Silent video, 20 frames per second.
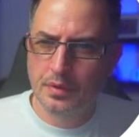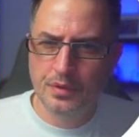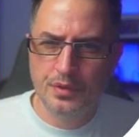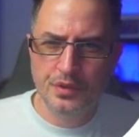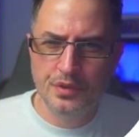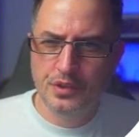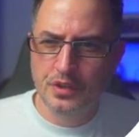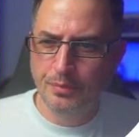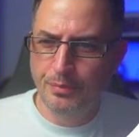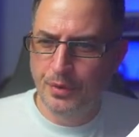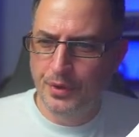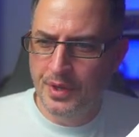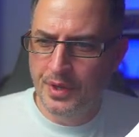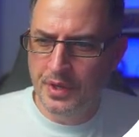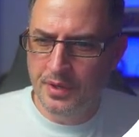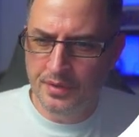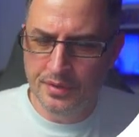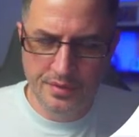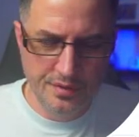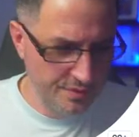jump on in
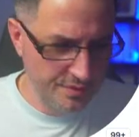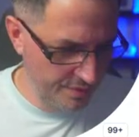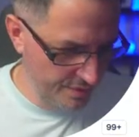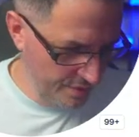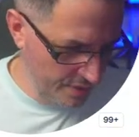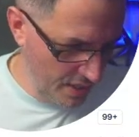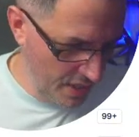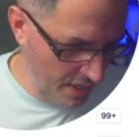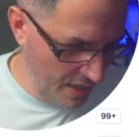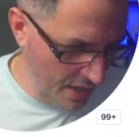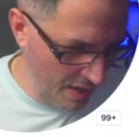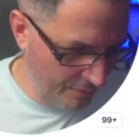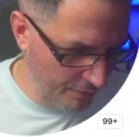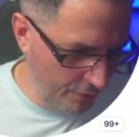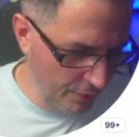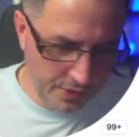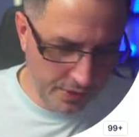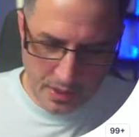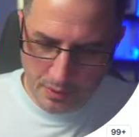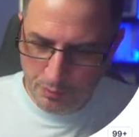and have a
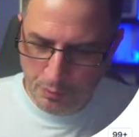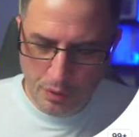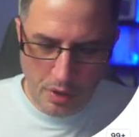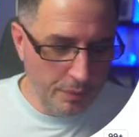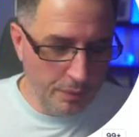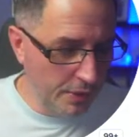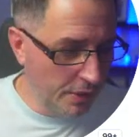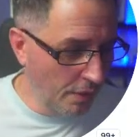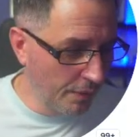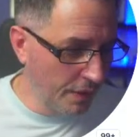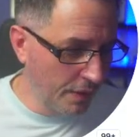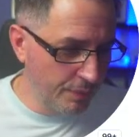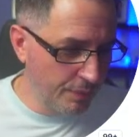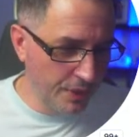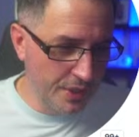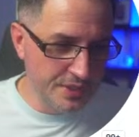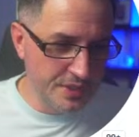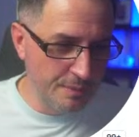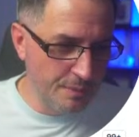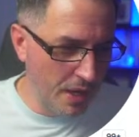look at where we're going,
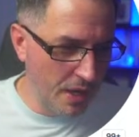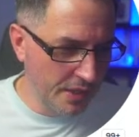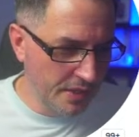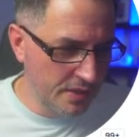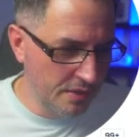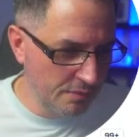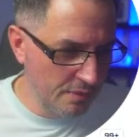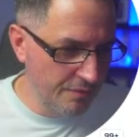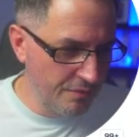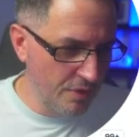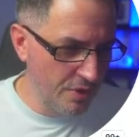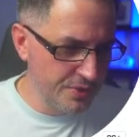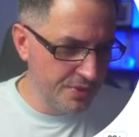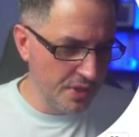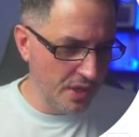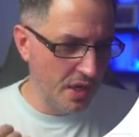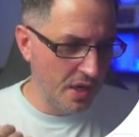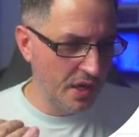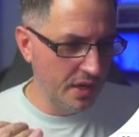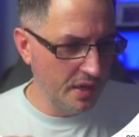because in marketing reviews,
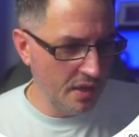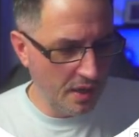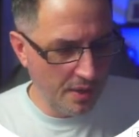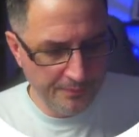I